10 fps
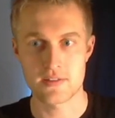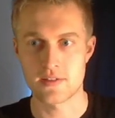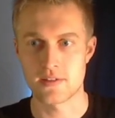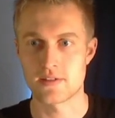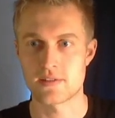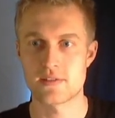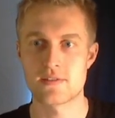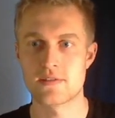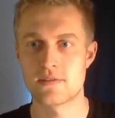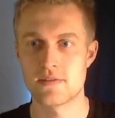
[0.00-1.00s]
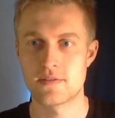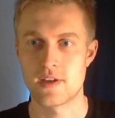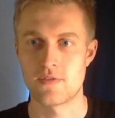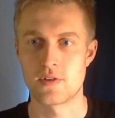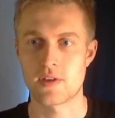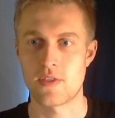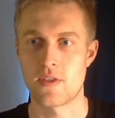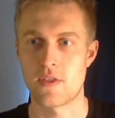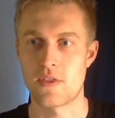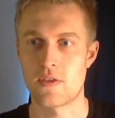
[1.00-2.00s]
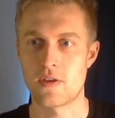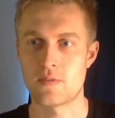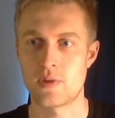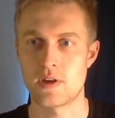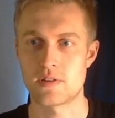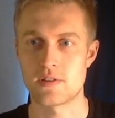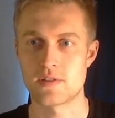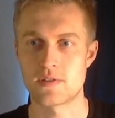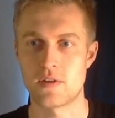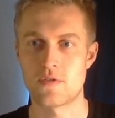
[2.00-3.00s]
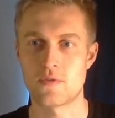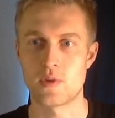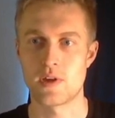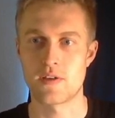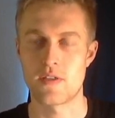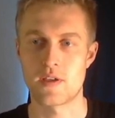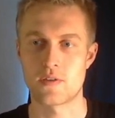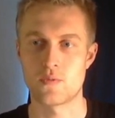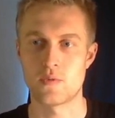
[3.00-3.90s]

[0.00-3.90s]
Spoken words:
us have a look at the third-party software that